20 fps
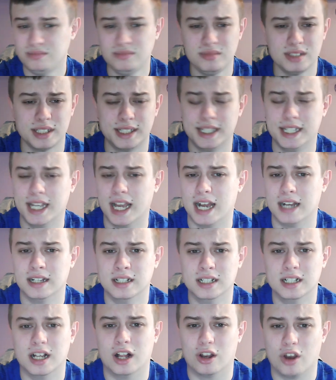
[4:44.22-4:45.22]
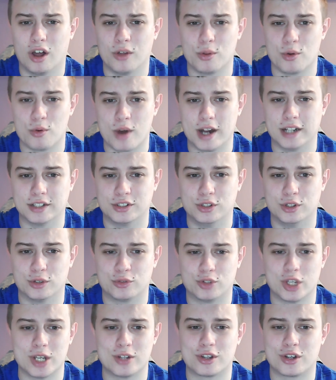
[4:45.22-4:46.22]
yeah, a lot of the Reddit
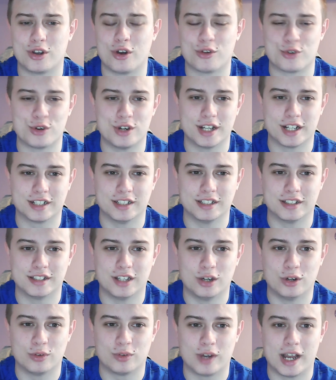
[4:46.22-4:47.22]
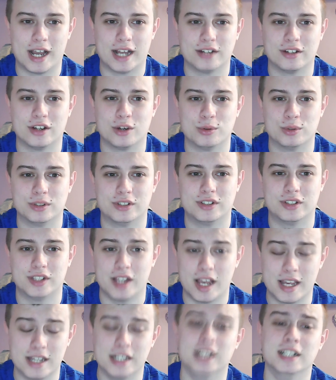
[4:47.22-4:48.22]
stuff seems to contradict itself, and I would
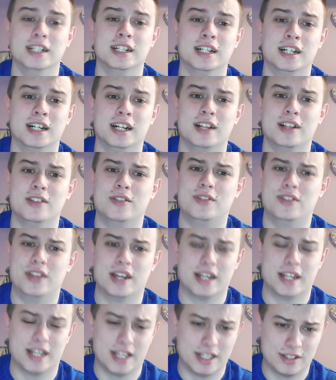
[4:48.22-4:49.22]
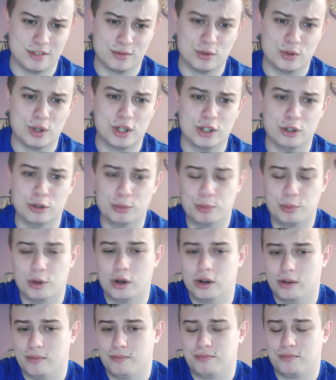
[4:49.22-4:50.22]
say that it isn't real,
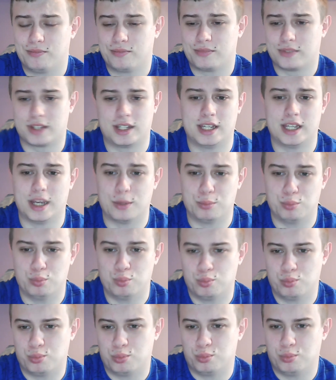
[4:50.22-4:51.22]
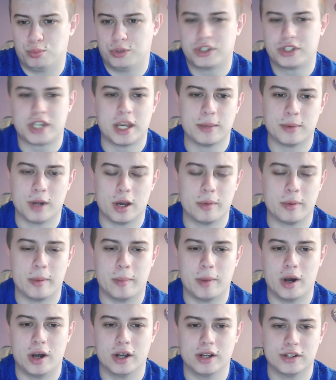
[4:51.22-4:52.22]
but, yeah, just keep an
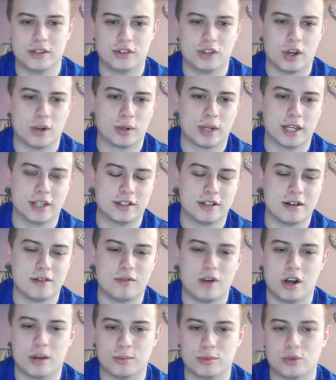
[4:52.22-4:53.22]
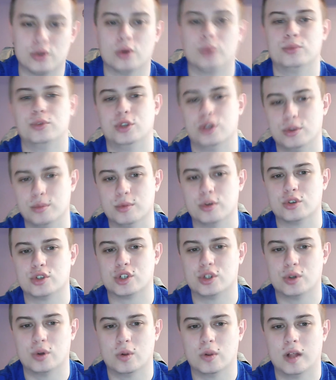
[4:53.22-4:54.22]
open mind, don't get yourself hyped up too
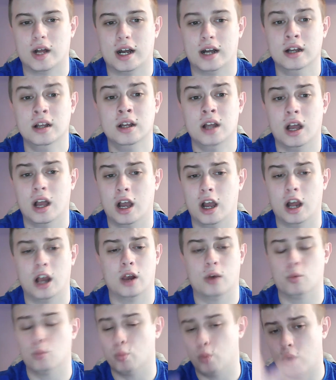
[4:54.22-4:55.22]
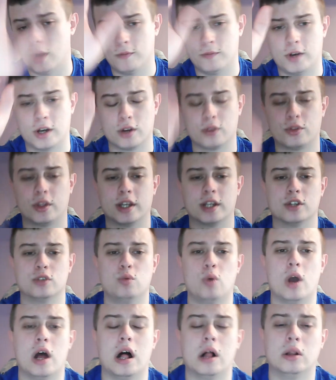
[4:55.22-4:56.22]
much and all that. One final thing as
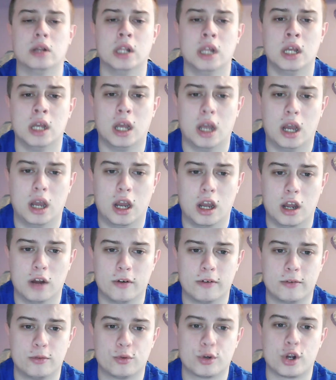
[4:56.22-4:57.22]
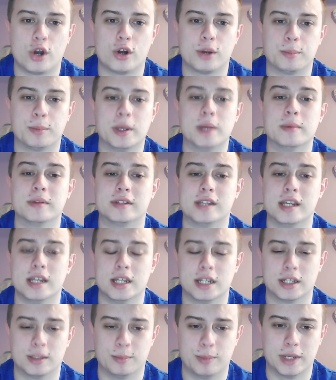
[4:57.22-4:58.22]
well, regarding Pete
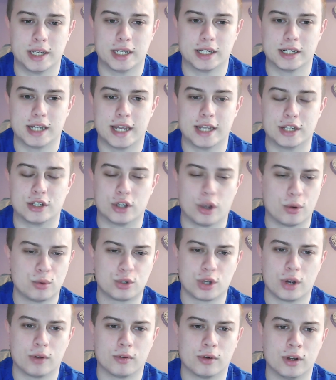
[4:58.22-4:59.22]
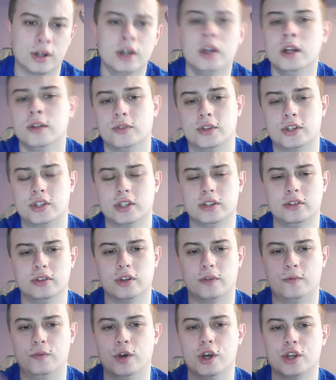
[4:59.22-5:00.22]
Mateeg being a co-showrunner. This isn't
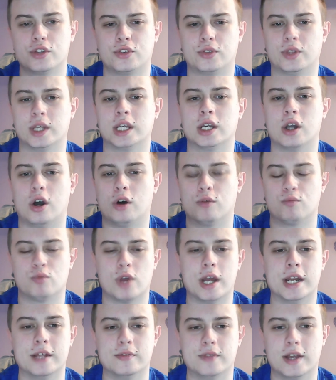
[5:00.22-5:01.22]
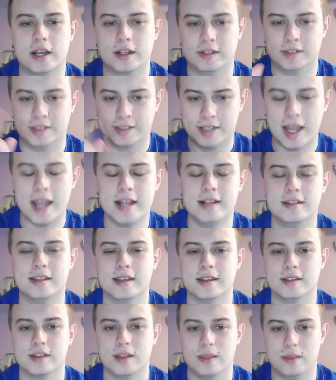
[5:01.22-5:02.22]
the first thing on Reddit that has
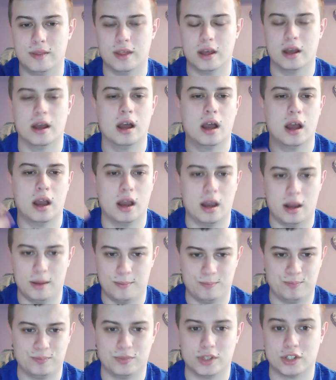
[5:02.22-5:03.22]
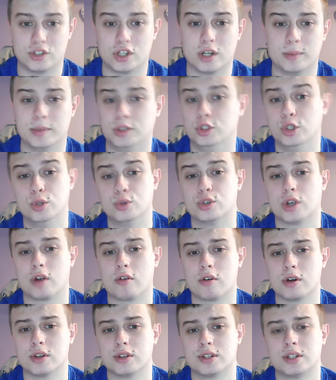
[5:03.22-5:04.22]
stated that there's going to be two
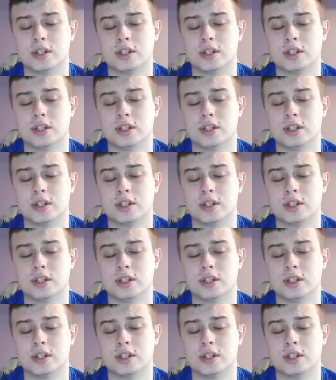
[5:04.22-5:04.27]
showrunners.